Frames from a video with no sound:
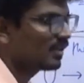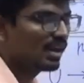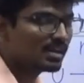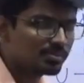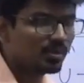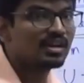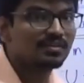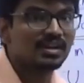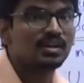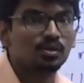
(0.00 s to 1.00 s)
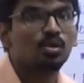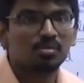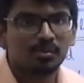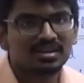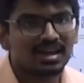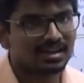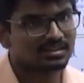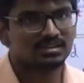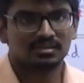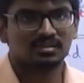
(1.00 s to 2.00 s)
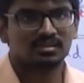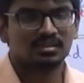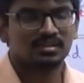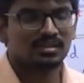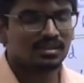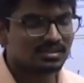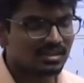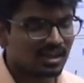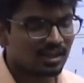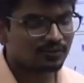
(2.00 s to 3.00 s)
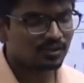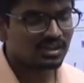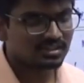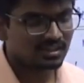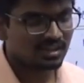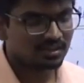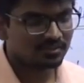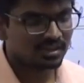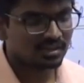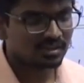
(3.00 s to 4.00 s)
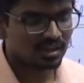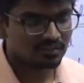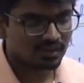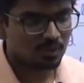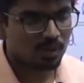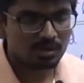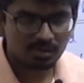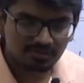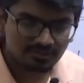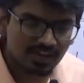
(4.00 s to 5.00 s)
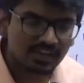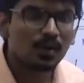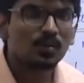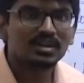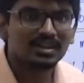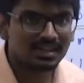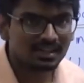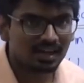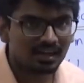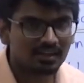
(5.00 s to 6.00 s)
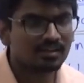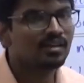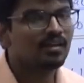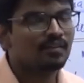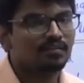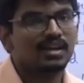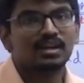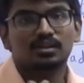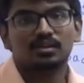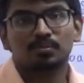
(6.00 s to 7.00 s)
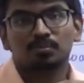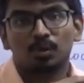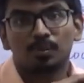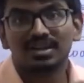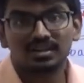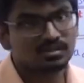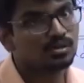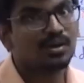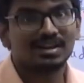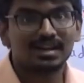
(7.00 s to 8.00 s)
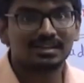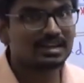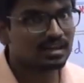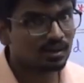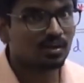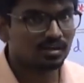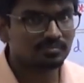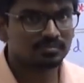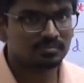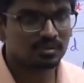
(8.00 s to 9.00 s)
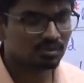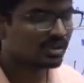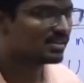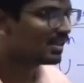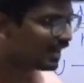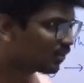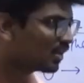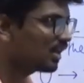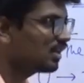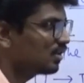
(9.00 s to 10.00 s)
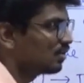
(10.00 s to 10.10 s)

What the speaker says: at a point where no moment acts, listen carefully, listen carefully. If I want to find out theta where moment is not acting at all, okay, then what I need to